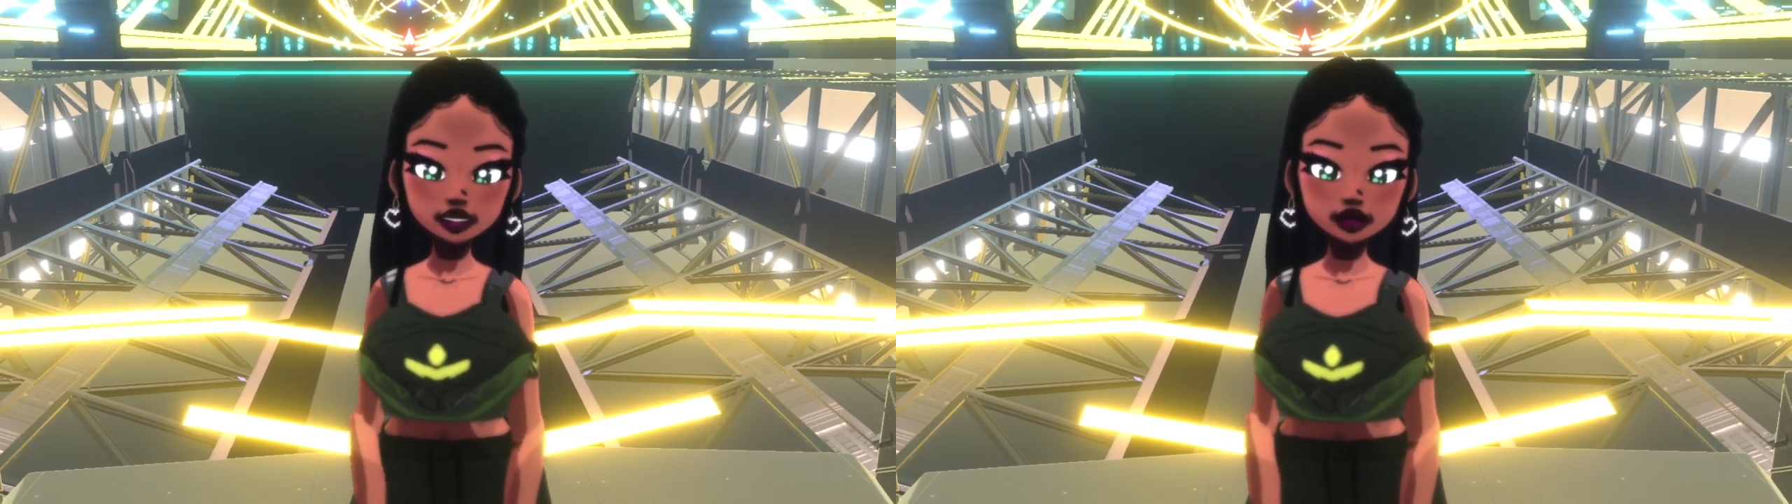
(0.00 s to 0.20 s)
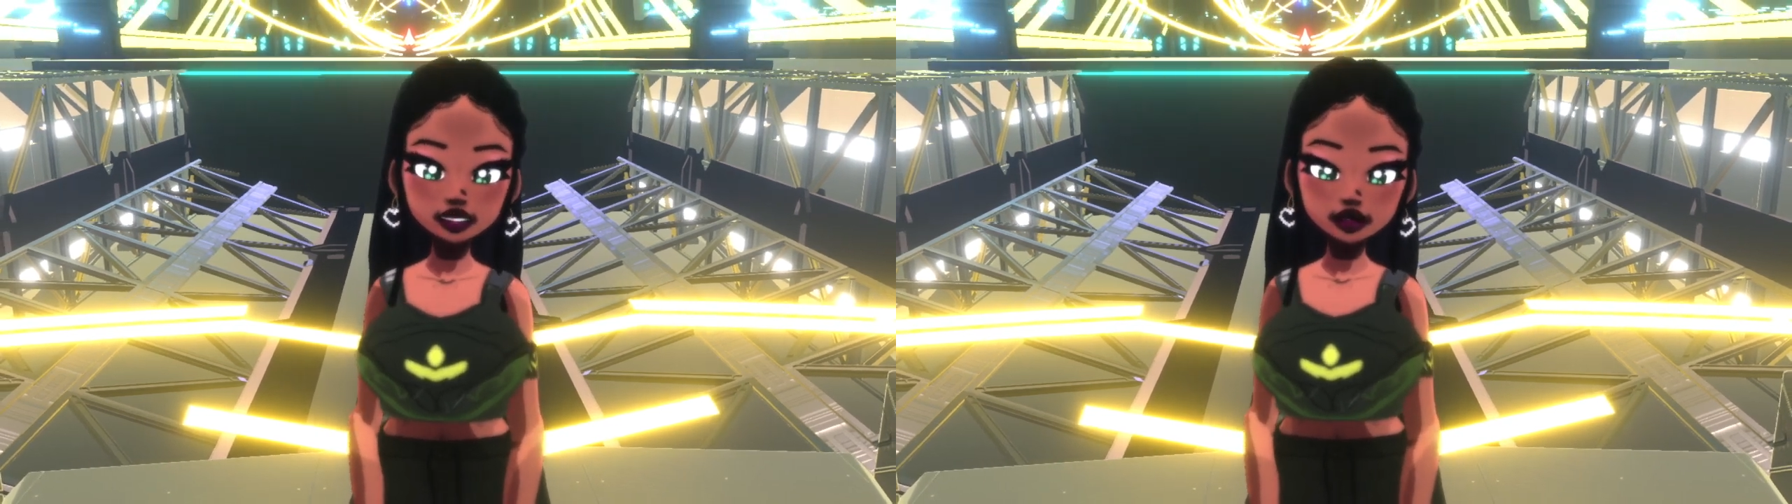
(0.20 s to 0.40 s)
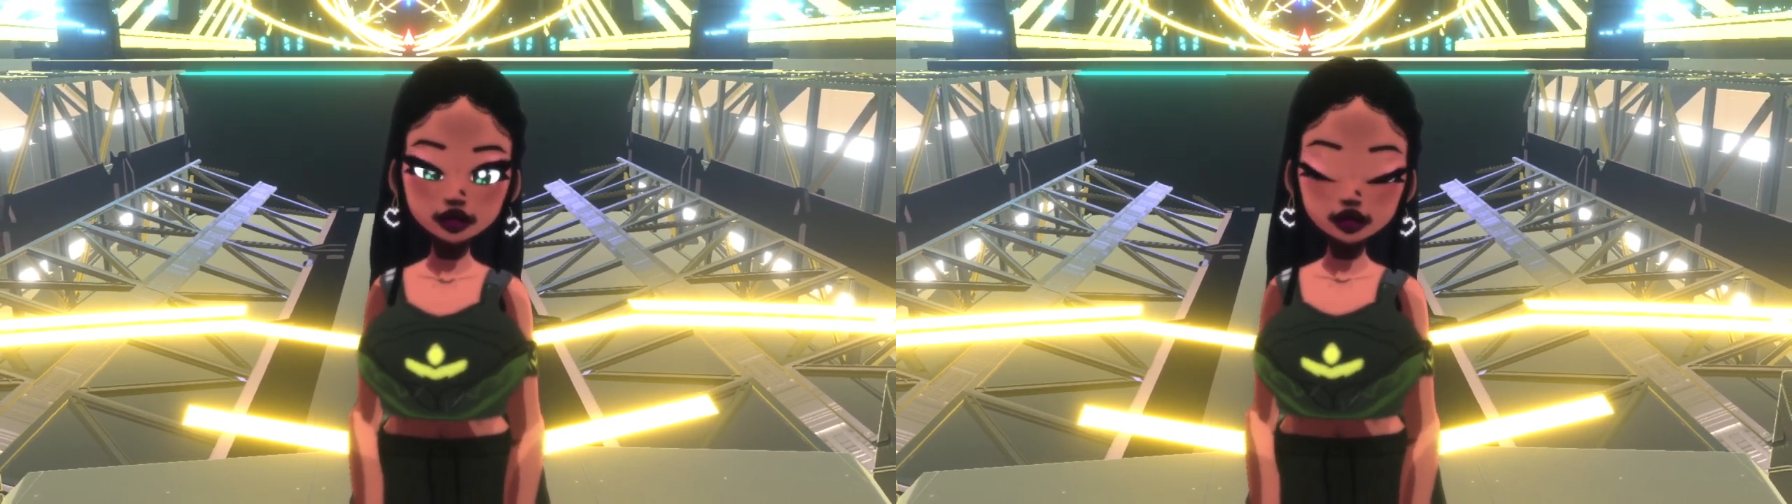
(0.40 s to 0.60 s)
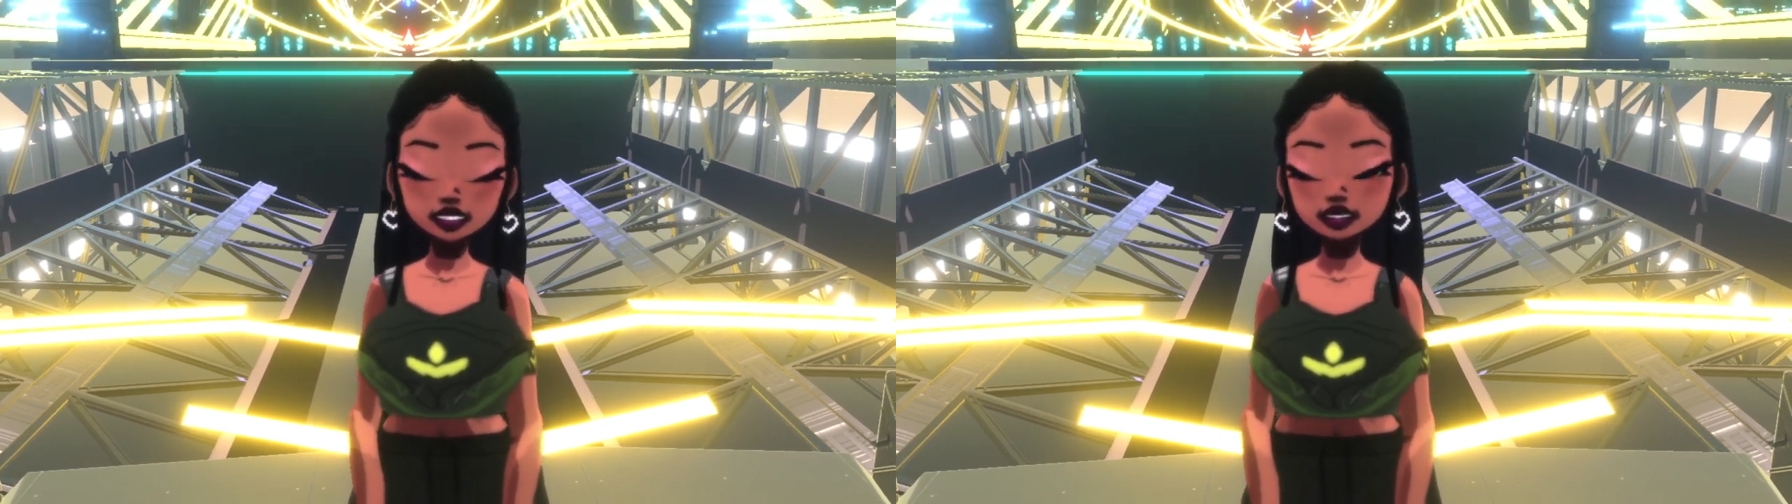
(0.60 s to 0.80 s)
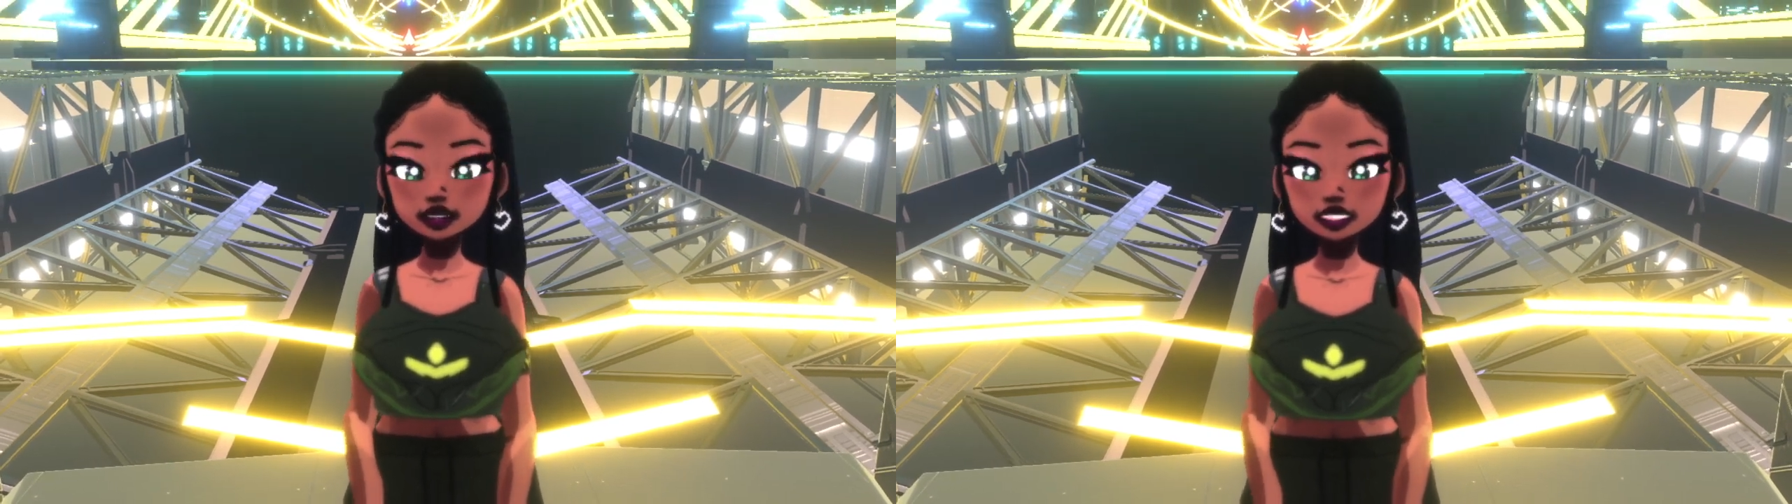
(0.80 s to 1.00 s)
that's
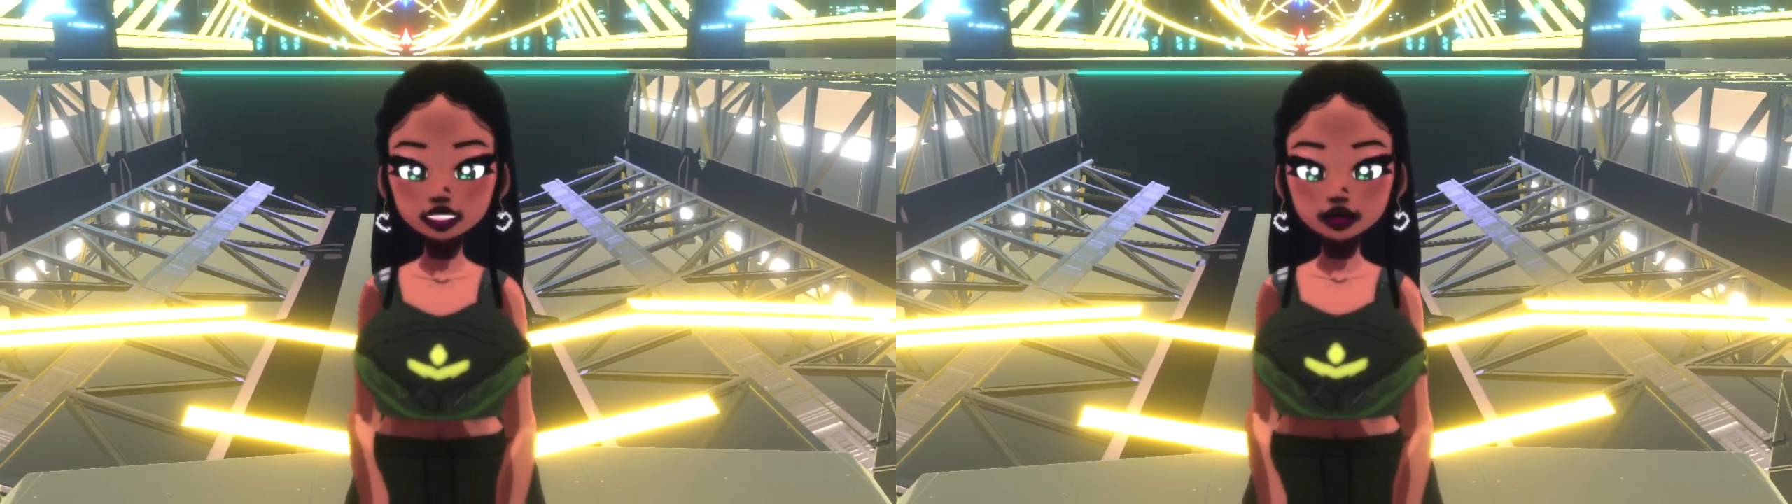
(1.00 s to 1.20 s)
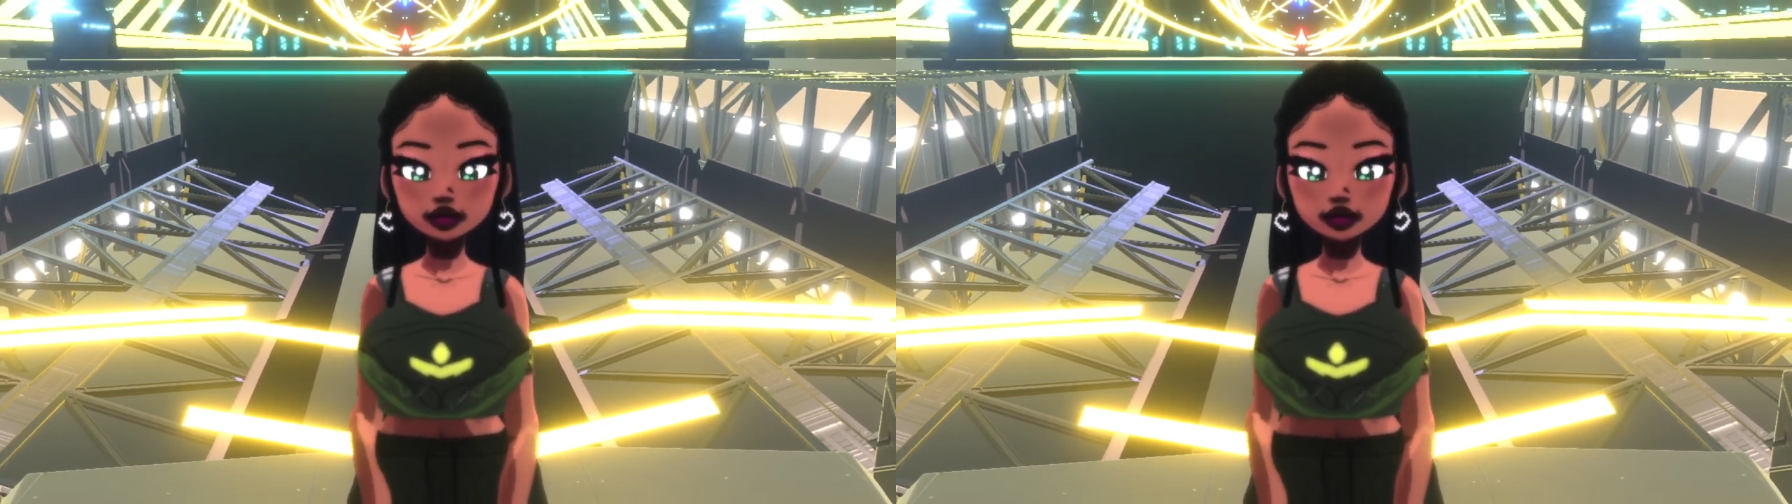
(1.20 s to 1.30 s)
been through it.